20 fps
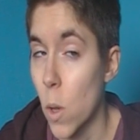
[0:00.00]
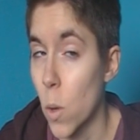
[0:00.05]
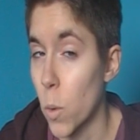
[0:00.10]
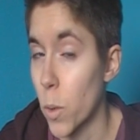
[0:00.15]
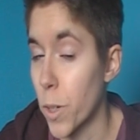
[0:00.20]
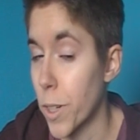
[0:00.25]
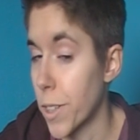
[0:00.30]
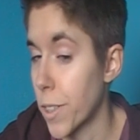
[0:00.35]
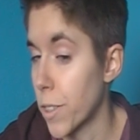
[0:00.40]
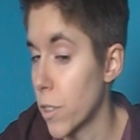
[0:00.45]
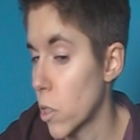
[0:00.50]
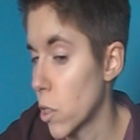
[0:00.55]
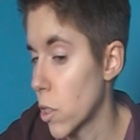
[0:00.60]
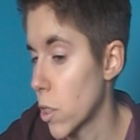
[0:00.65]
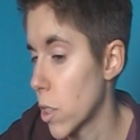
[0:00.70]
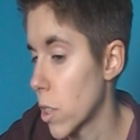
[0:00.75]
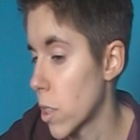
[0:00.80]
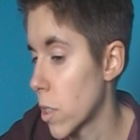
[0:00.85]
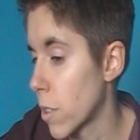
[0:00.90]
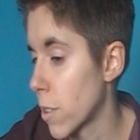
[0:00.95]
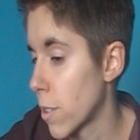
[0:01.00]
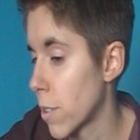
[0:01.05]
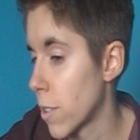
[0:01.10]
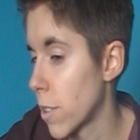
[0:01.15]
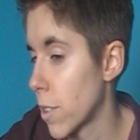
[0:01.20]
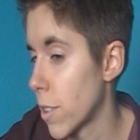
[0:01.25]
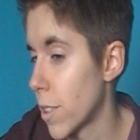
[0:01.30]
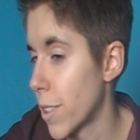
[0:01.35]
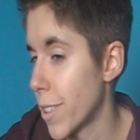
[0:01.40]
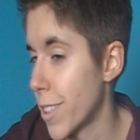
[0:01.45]
which
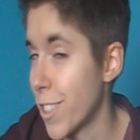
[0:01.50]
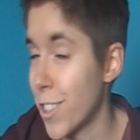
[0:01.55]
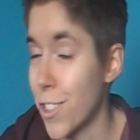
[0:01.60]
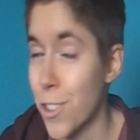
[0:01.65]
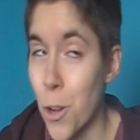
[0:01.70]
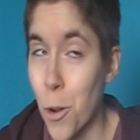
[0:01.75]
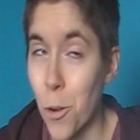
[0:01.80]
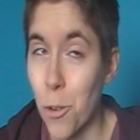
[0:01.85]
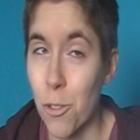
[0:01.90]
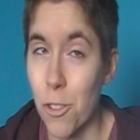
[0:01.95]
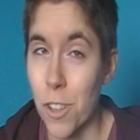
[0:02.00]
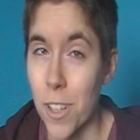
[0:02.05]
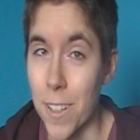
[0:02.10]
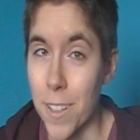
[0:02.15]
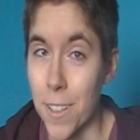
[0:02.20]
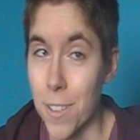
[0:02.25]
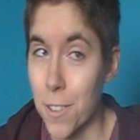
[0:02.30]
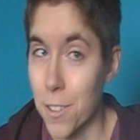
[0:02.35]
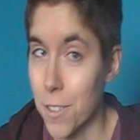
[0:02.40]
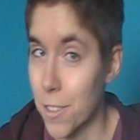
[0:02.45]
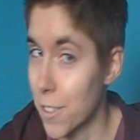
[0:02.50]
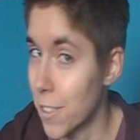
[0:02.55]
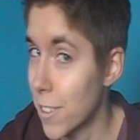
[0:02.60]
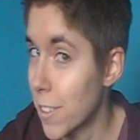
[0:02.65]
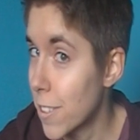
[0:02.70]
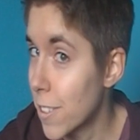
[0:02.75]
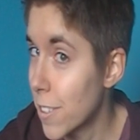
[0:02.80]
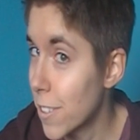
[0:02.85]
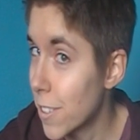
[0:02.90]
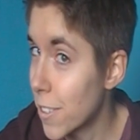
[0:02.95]
isn't overly exciting
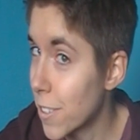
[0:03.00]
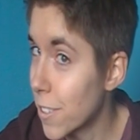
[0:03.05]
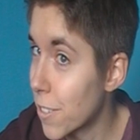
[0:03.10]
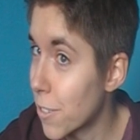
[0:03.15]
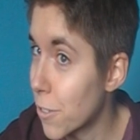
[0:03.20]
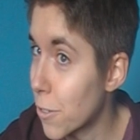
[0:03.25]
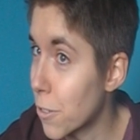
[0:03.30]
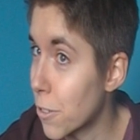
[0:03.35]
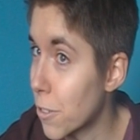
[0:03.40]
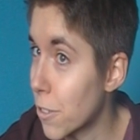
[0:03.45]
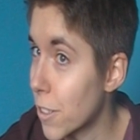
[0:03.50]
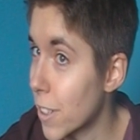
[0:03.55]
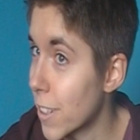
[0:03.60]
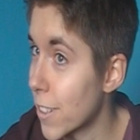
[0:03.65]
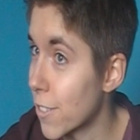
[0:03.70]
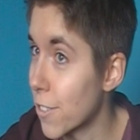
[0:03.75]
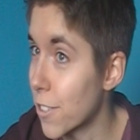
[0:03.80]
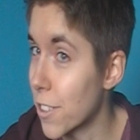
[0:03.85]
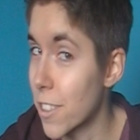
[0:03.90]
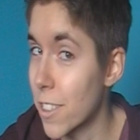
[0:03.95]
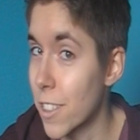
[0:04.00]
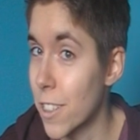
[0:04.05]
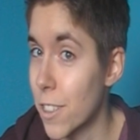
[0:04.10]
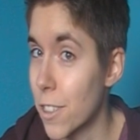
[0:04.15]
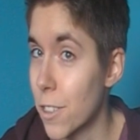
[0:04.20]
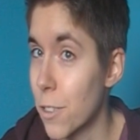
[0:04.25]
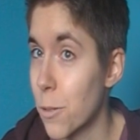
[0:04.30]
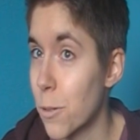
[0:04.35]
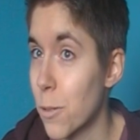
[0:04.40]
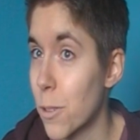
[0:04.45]
or interesting
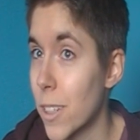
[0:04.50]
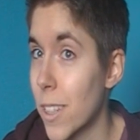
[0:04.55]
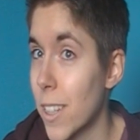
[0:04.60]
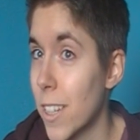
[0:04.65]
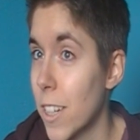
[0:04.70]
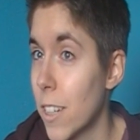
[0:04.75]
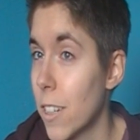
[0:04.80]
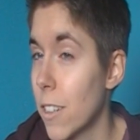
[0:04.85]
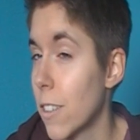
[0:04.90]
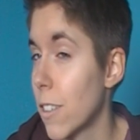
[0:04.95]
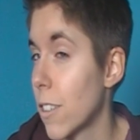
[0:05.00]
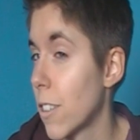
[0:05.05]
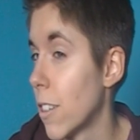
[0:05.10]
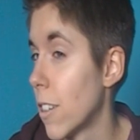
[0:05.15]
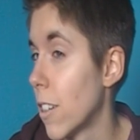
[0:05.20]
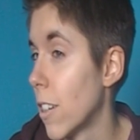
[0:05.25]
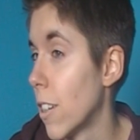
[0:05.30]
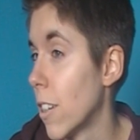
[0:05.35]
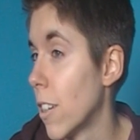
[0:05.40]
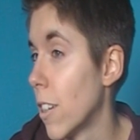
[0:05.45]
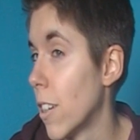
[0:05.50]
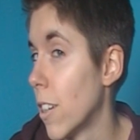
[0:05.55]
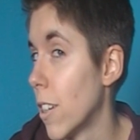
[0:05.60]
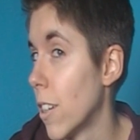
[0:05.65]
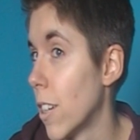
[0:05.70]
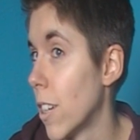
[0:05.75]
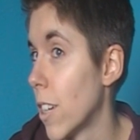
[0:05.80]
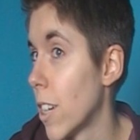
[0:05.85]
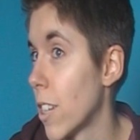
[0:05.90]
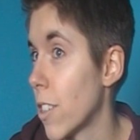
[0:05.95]
really.
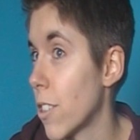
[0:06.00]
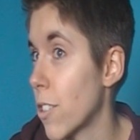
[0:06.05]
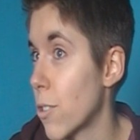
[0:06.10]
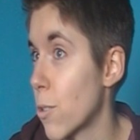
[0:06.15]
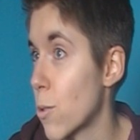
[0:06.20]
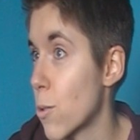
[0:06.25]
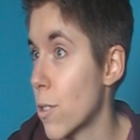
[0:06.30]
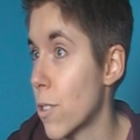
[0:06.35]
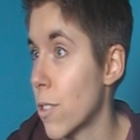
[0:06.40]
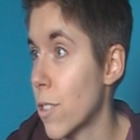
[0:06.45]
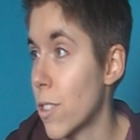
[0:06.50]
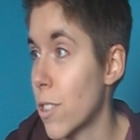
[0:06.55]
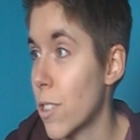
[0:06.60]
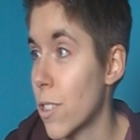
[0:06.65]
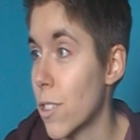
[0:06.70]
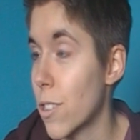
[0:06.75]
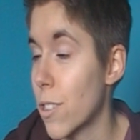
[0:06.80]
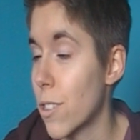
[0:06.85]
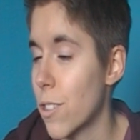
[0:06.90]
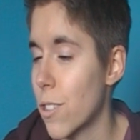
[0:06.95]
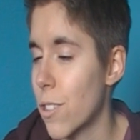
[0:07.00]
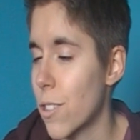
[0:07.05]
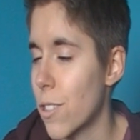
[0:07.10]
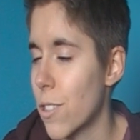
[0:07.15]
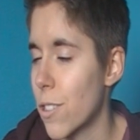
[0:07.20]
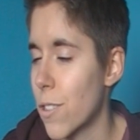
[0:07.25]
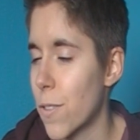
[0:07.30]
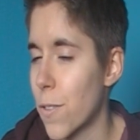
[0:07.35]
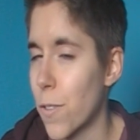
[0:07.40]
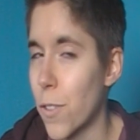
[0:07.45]
It's not as
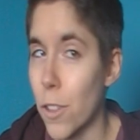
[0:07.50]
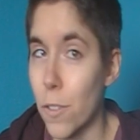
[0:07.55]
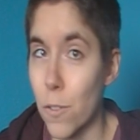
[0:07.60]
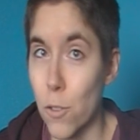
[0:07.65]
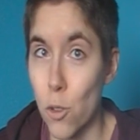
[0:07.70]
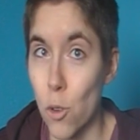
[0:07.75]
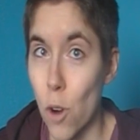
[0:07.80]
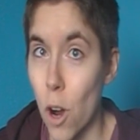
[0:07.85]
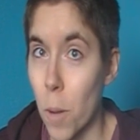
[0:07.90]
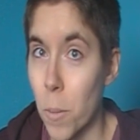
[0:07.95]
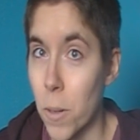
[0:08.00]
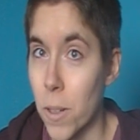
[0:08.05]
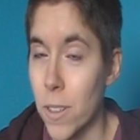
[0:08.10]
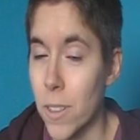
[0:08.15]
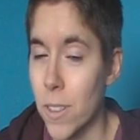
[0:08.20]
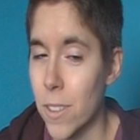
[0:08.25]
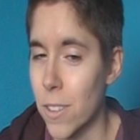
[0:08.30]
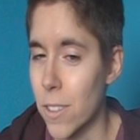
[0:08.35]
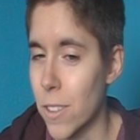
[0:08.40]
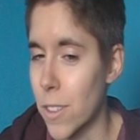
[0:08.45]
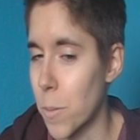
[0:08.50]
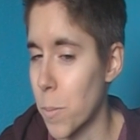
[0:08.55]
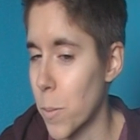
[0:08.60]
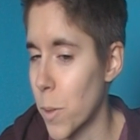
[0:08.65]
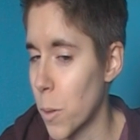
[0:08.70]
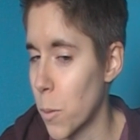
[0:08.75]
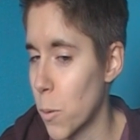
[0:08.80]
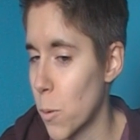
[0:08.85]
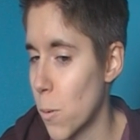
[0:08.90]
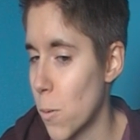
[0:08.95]
full of drama as some
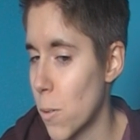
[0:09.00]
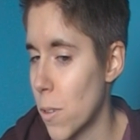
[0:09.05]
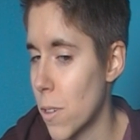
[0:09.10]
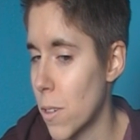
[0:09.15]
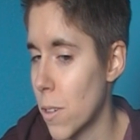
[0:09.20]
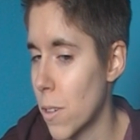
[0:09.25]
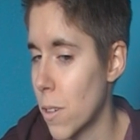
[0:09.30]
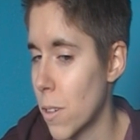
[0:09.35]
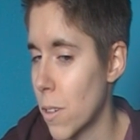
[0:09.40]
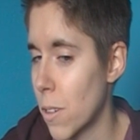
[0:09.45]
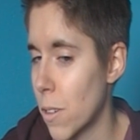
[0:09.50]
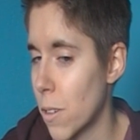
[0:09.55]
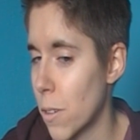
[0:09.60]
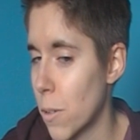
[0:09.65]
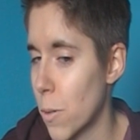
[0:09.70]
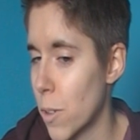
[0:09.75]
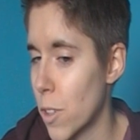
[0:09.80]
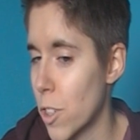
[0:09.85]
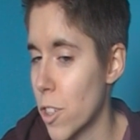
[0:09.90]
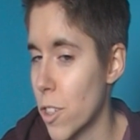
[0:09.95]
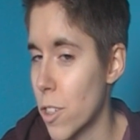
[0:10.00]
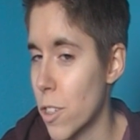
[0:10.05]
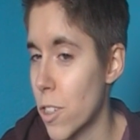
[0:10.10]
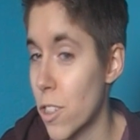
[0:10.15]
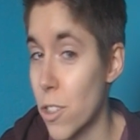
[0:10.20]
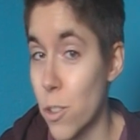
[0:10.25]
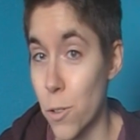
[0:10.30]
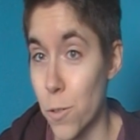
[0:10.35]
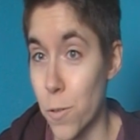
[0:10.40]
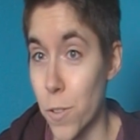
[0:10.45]
people's, which
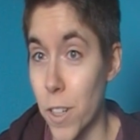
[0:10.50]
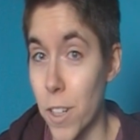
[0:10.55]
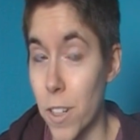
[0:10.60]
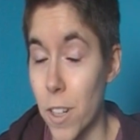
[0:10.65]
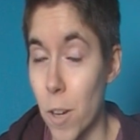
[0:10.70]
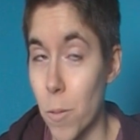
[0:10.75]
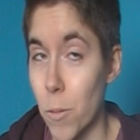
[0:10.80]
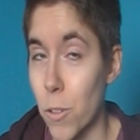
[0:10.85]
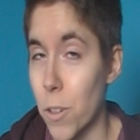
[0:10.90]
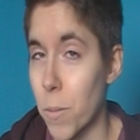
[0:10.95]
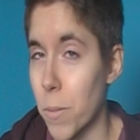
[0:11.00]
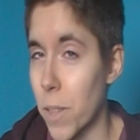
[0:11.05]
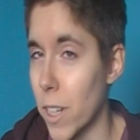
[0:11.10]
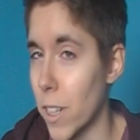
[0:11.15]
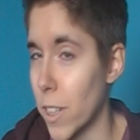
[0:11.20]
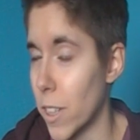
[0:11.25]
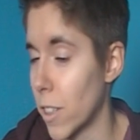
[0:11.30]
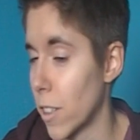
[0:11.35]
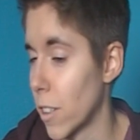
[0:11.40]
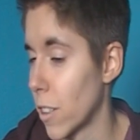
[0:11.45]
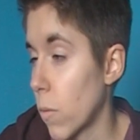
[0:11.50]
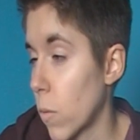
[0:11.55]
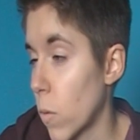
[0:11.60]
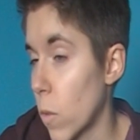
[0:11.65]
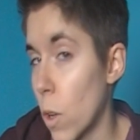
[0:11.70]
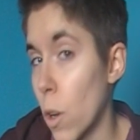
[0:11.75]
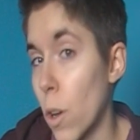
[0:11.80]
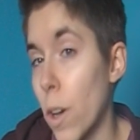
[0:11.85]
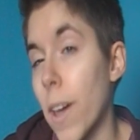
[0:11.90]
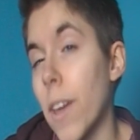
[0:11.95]
is a good thing, I'm not complaining.
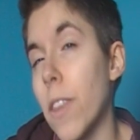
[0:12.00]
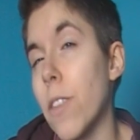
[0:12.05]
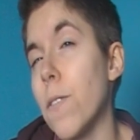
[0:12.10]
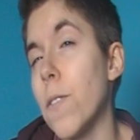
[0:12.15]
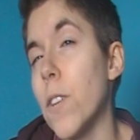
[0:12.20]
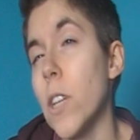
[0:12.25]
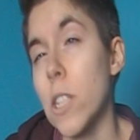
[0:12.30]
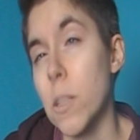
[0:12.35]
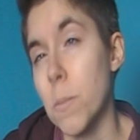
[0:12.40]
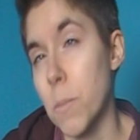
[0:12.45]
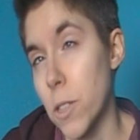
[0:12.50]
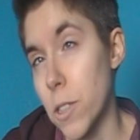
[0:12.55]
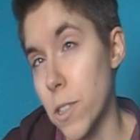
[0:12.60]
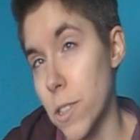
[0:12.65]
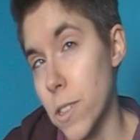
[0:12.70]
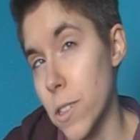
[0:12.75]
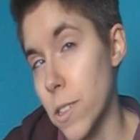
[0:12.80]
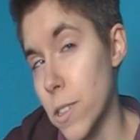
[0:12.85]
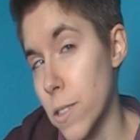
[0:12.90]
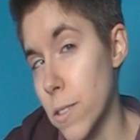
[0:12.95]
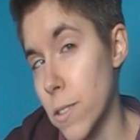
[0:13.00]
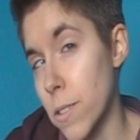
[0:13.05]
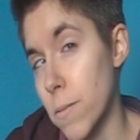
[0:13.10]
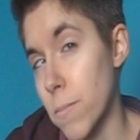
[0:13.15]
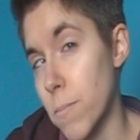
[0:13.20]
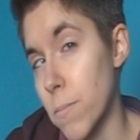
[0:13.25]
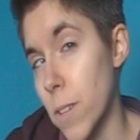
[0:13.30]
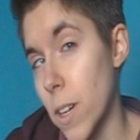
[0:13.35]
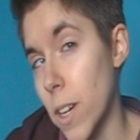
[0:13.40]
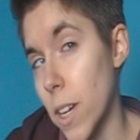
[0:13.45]
Okay, the first person
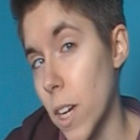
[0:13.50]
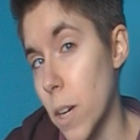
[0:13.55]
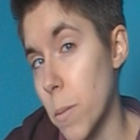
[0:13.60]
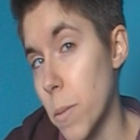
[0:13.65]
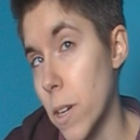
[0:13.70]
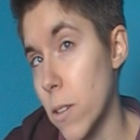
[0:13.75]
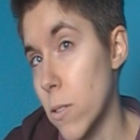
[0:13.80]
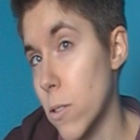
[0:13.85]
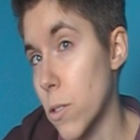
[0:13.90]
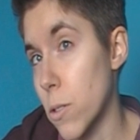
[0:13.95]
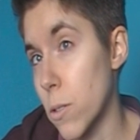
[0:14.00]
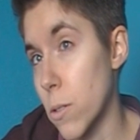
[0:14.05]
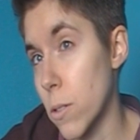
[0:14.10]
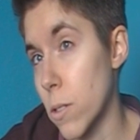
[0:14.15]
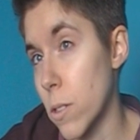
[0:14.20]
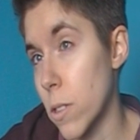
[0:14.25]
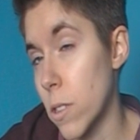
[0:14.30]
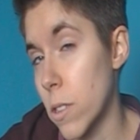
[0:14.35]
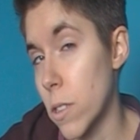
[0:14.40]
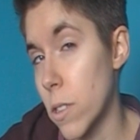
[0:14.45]
I came out to,